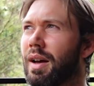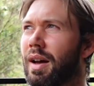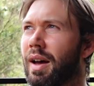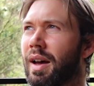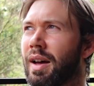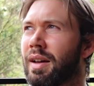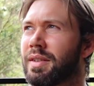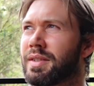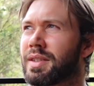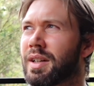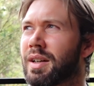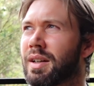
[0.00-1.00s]

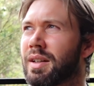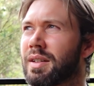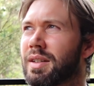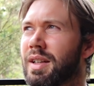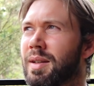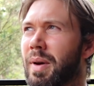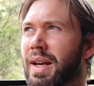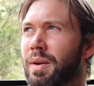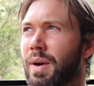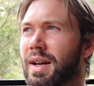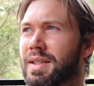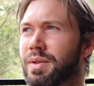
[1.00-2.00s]
And in many
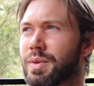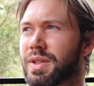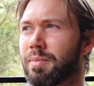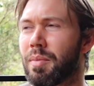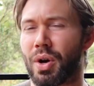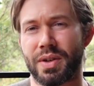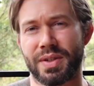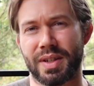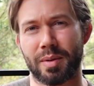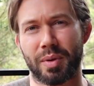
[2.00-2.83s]
ways it was a mercy,